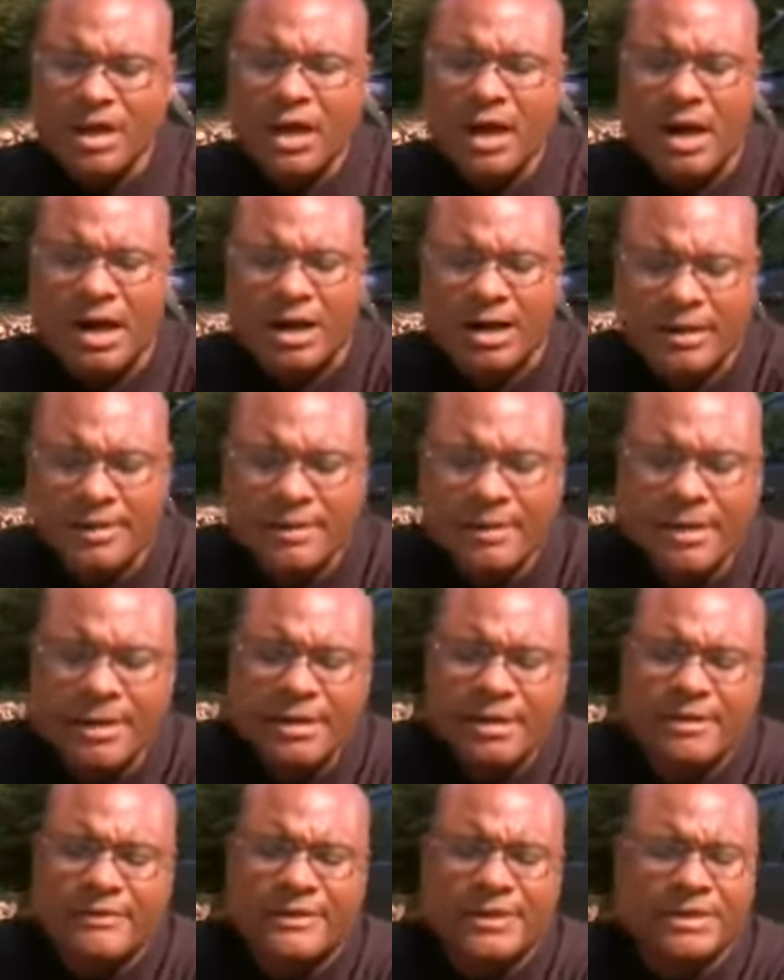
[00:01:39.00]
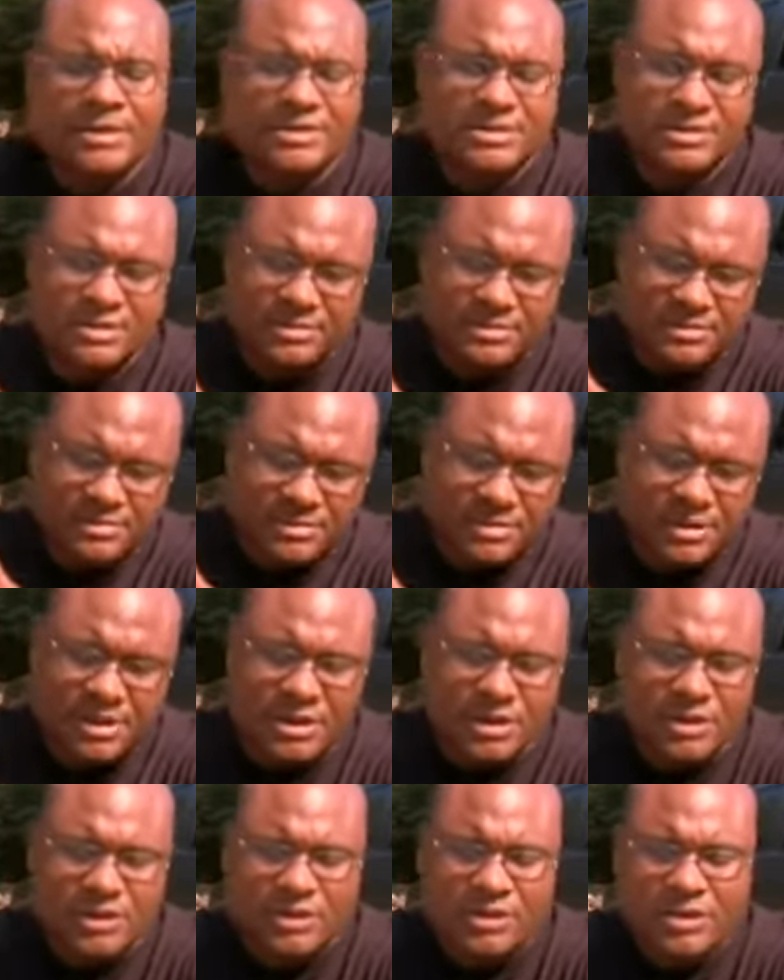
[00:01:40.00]
Uh, there's some, you
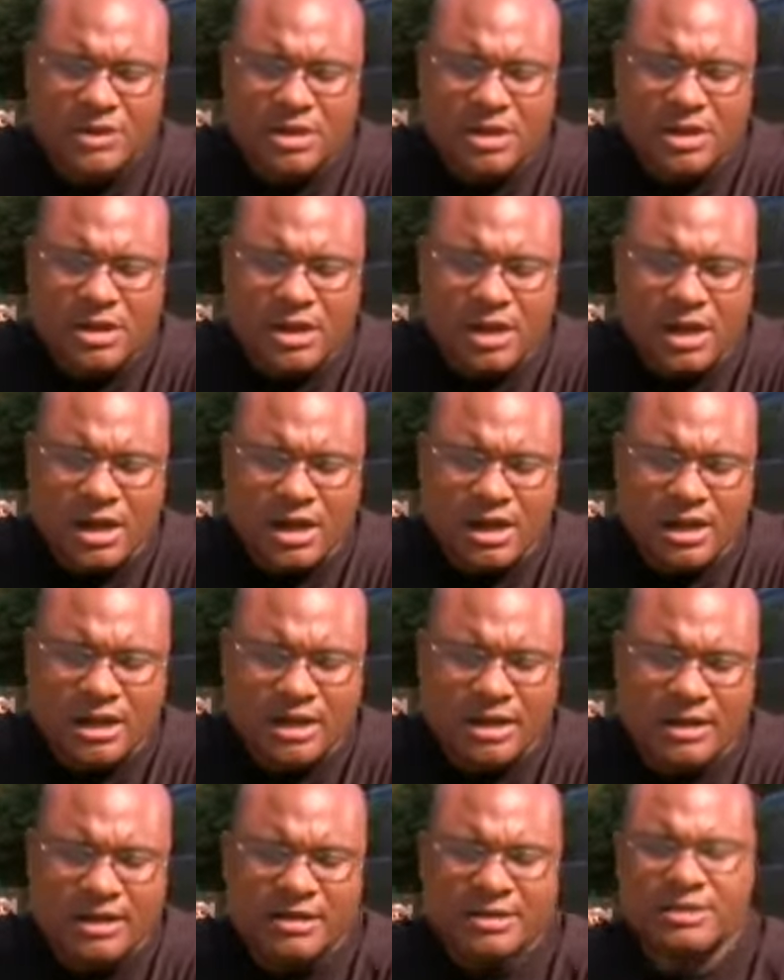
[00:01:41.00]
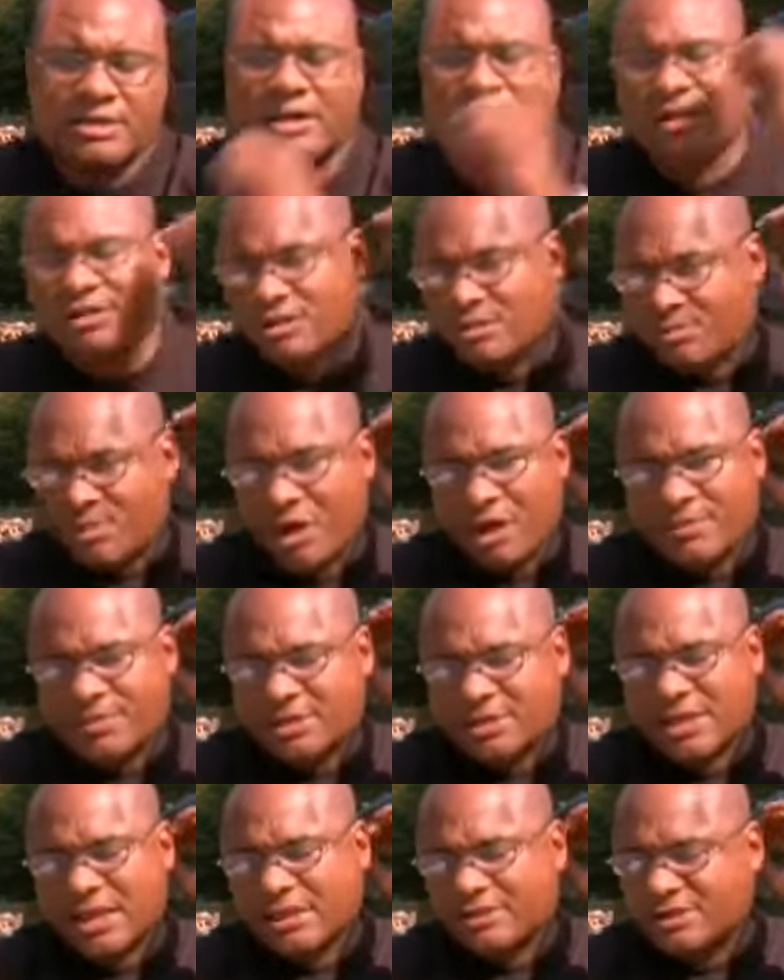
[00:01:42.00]
know, Uh,
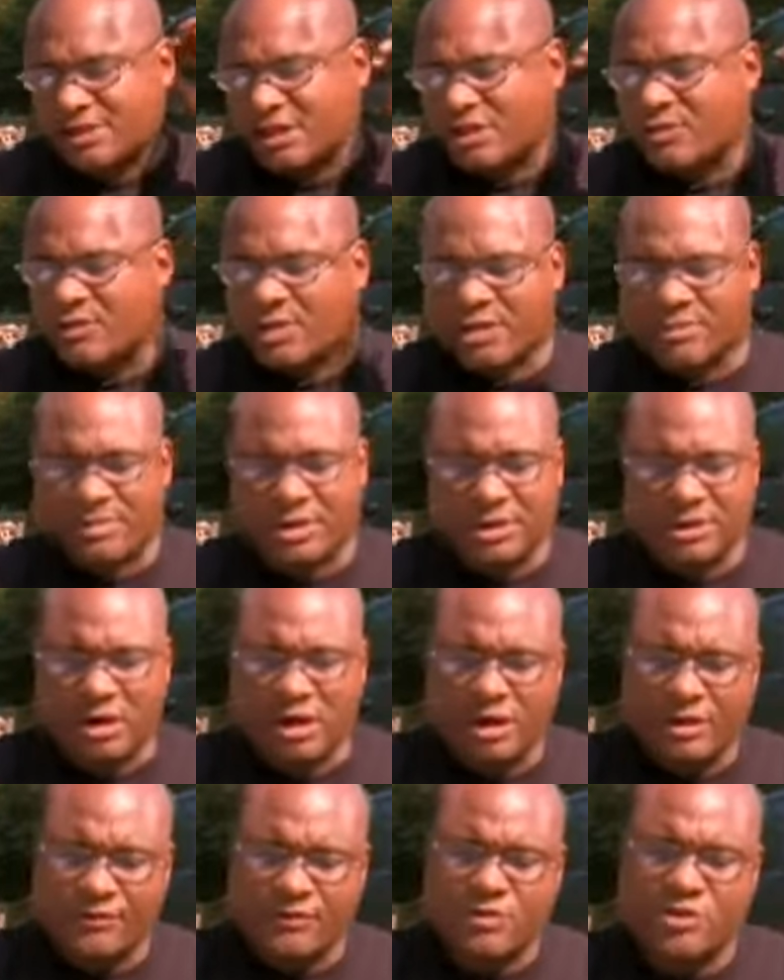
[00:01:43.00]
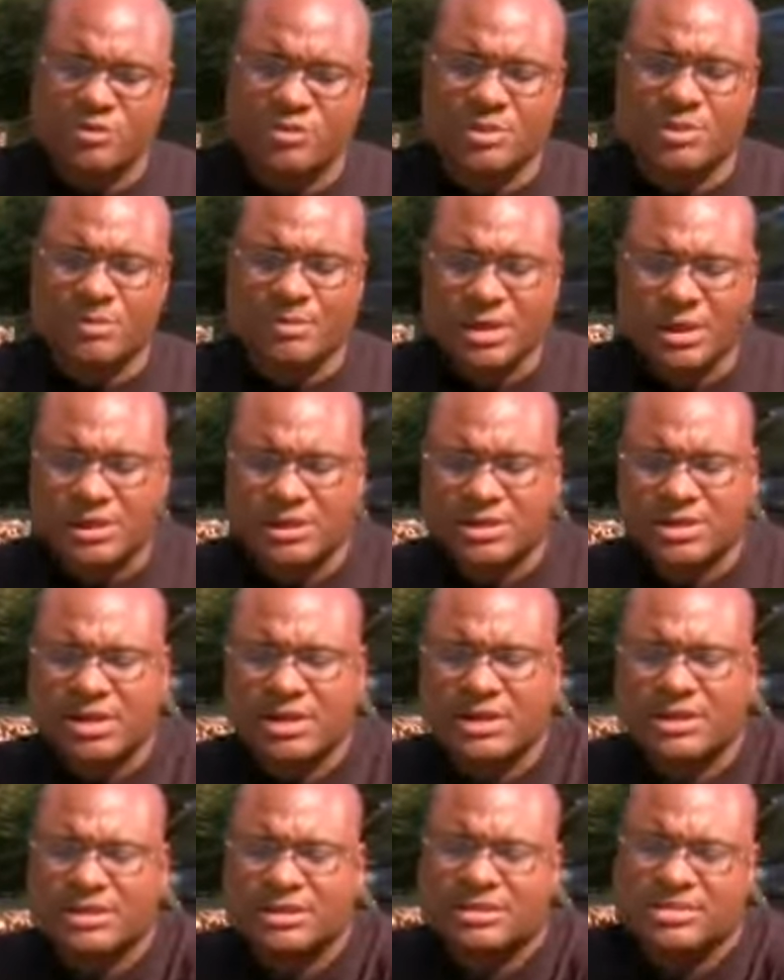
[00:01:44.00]
departments out there, whether it be law enforcement or
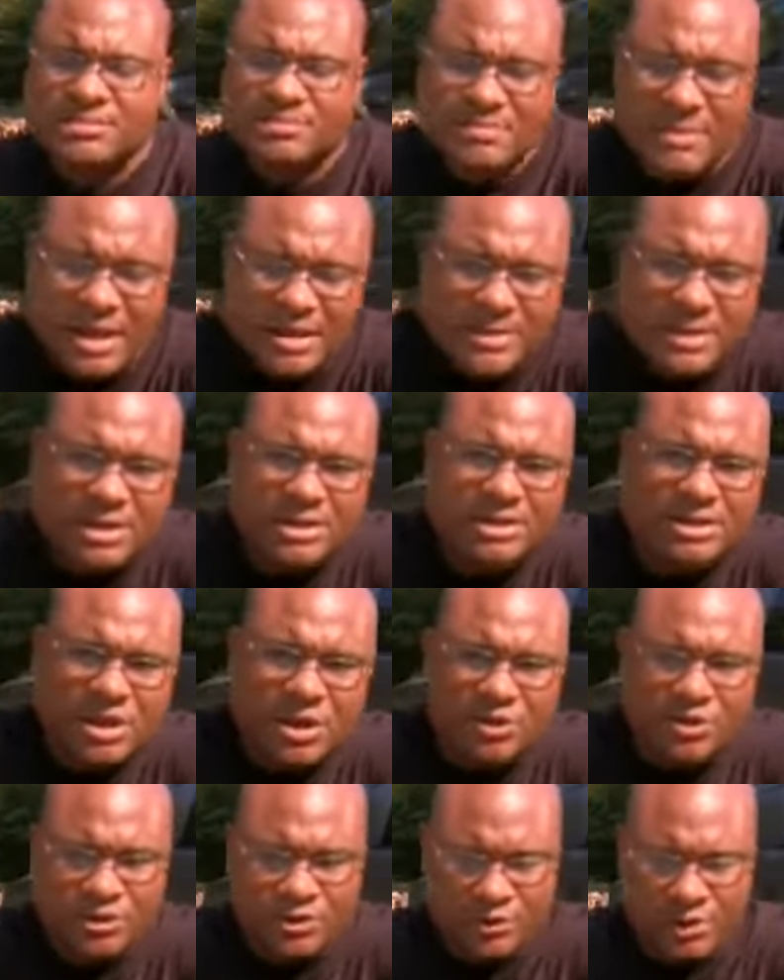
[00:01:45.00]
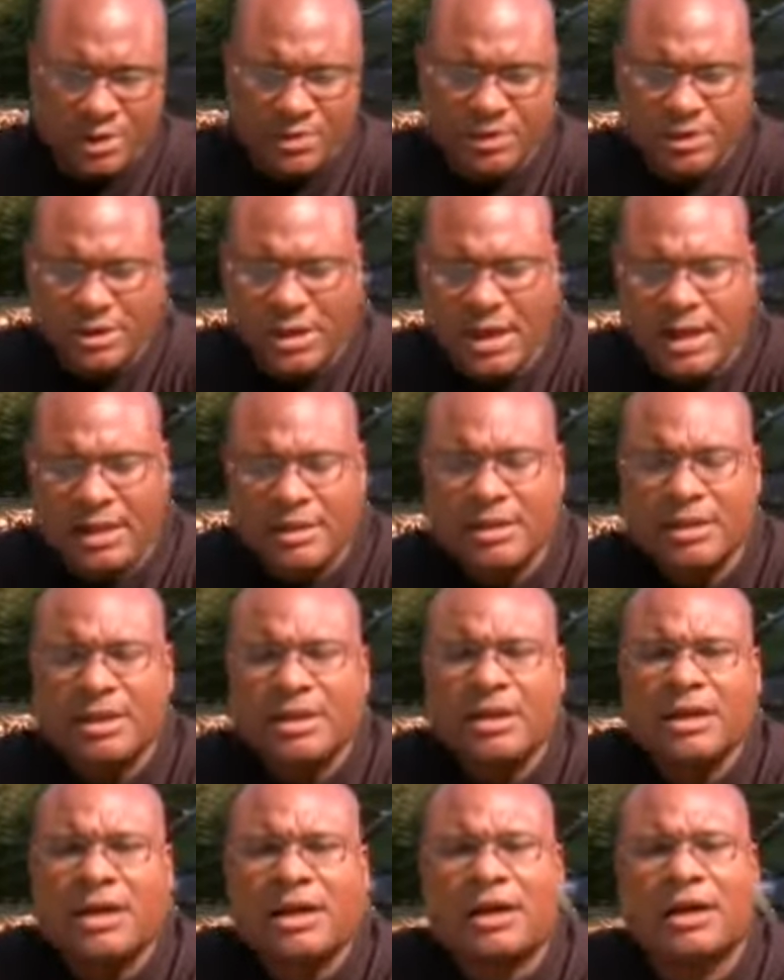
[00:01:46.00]
military, that maybe don't agree with that.
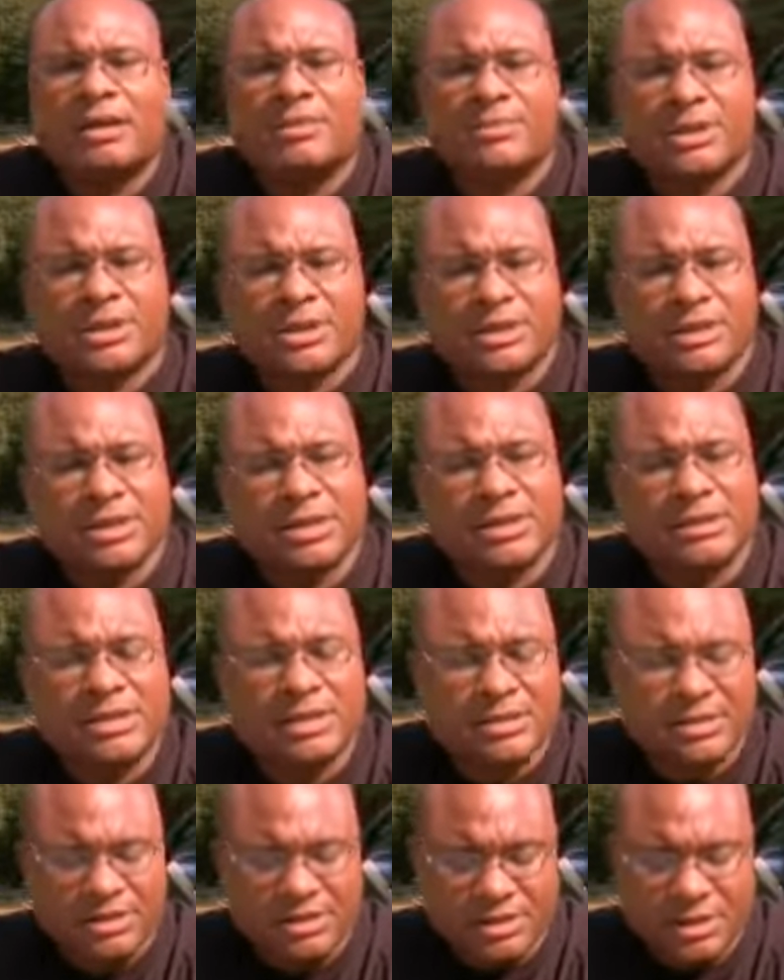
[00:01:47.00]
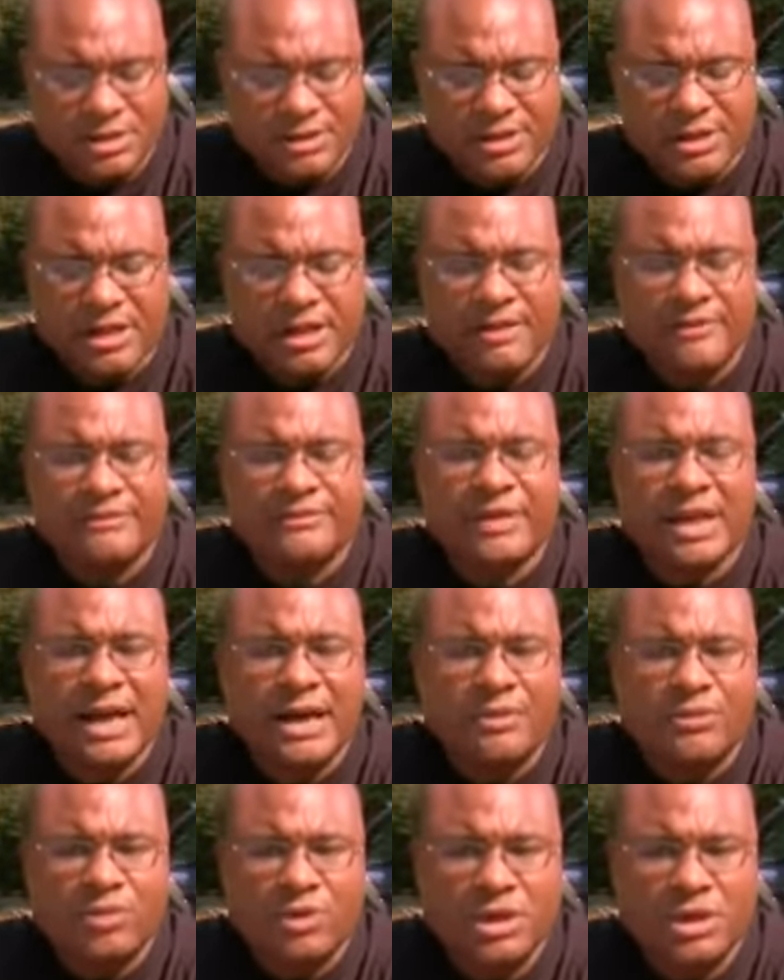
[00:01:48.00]
Uh, but again, I think the theory of
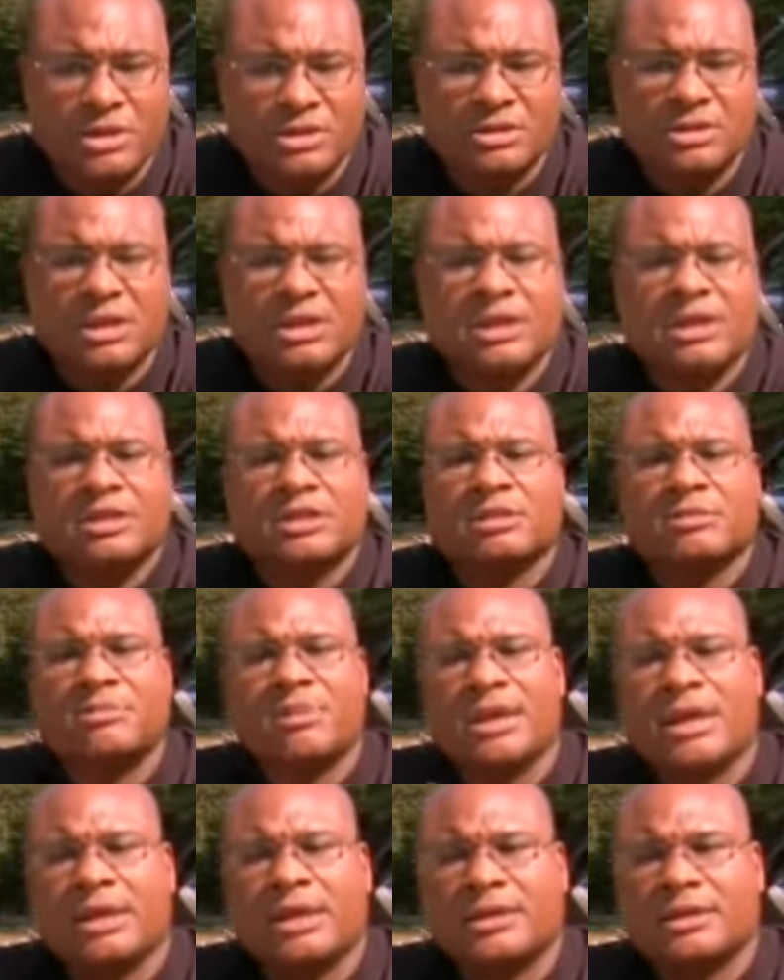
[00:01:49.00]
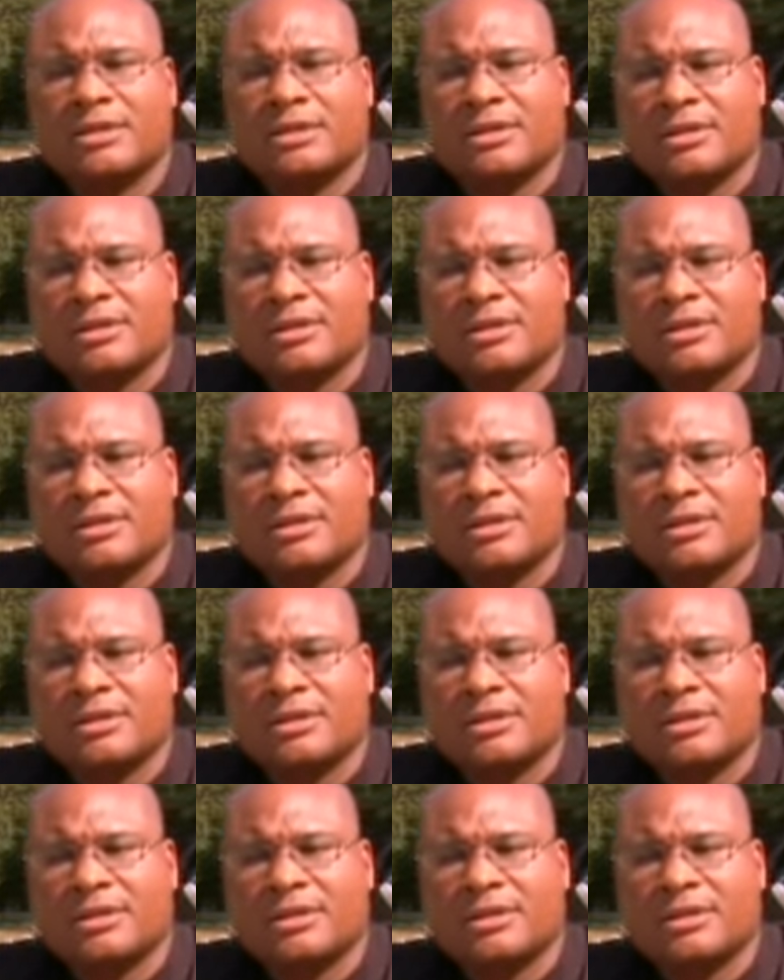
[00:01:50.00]
that was to make